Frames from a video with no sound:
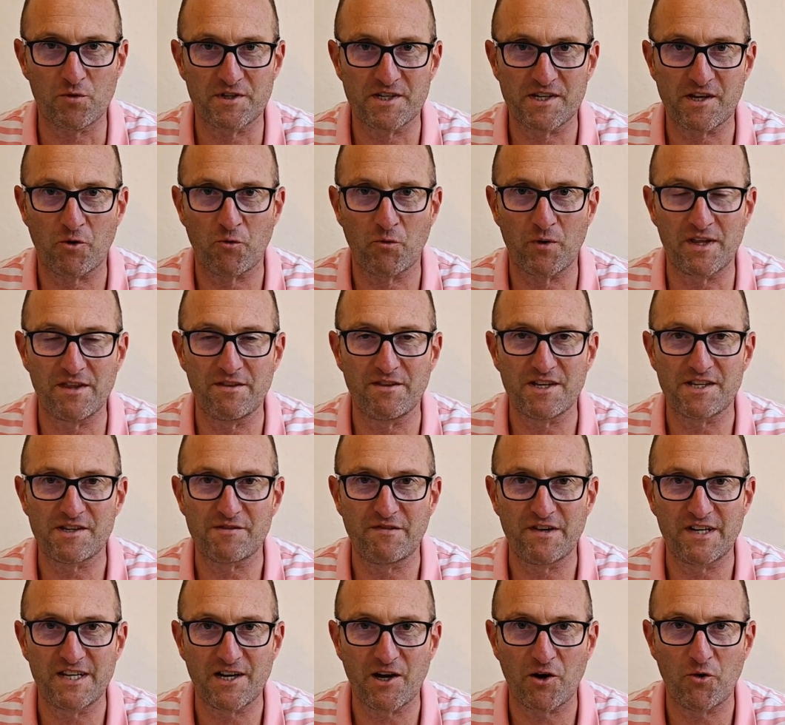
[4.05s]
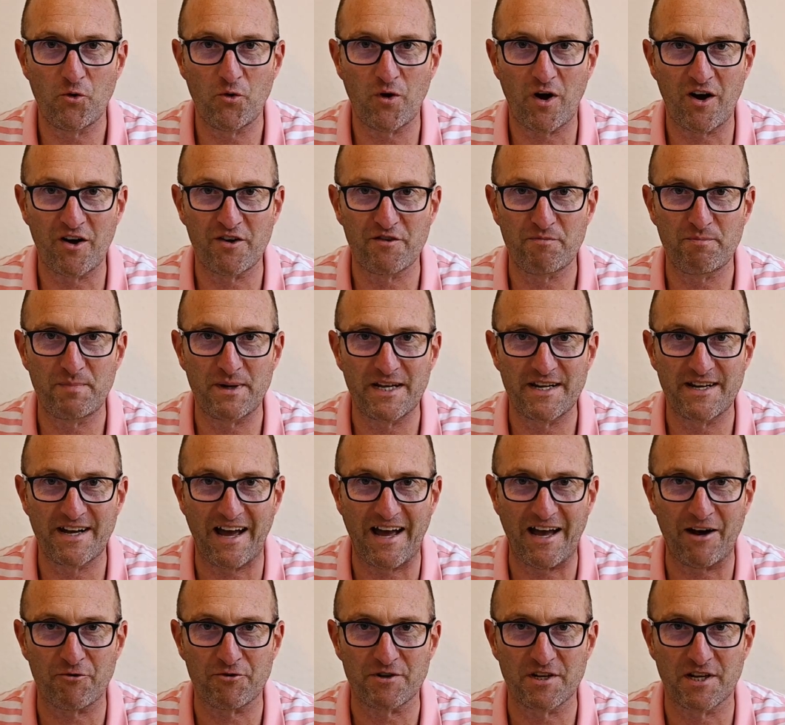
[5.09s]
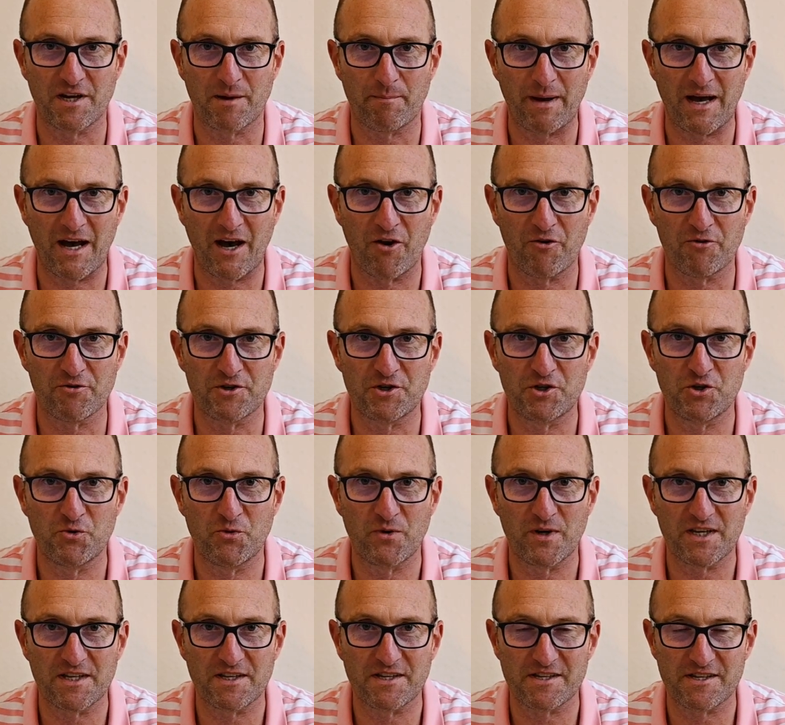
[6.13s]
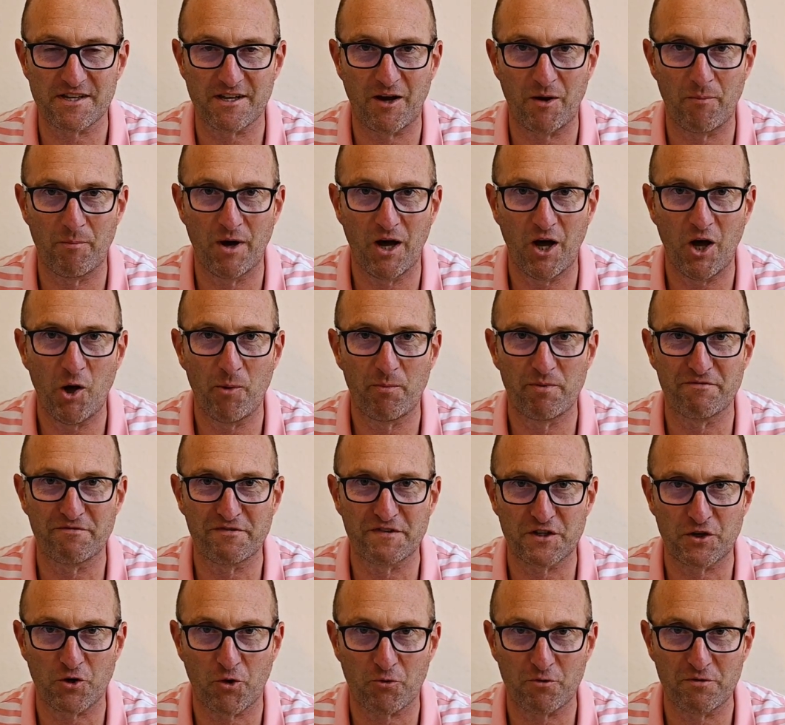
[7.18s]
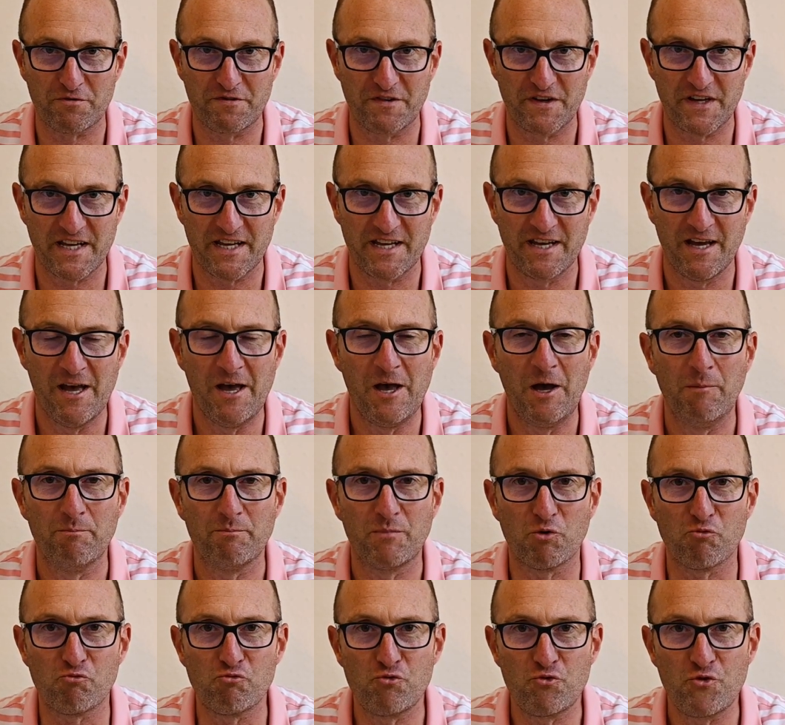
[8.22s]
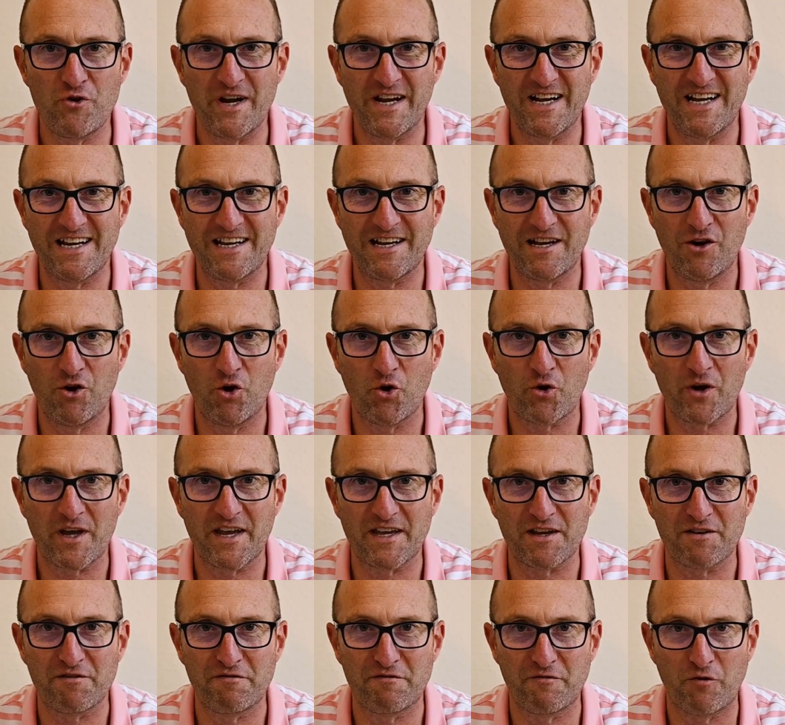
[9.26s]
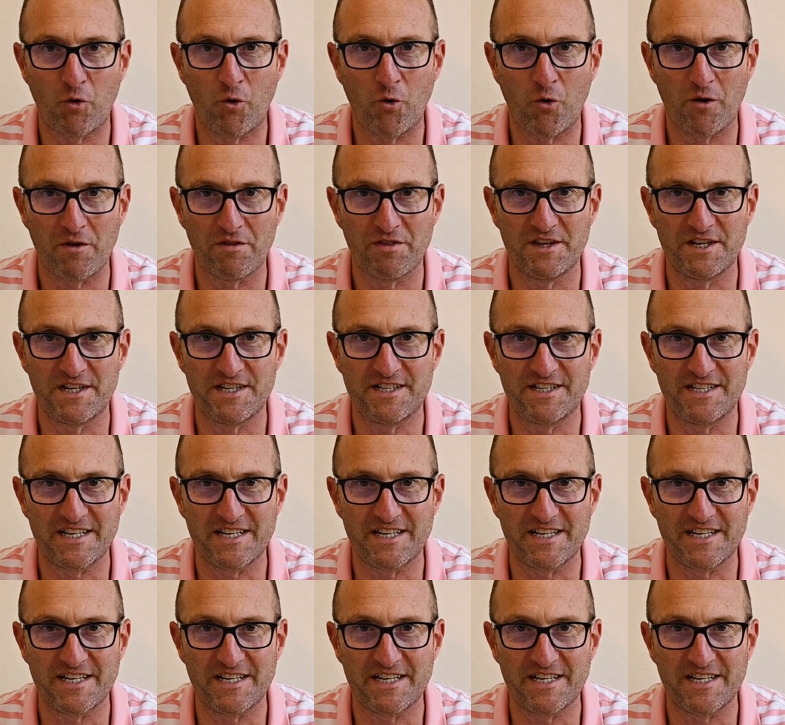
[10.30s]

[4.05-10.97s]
So in this video I've been out and about doing some urban photography but really looking for the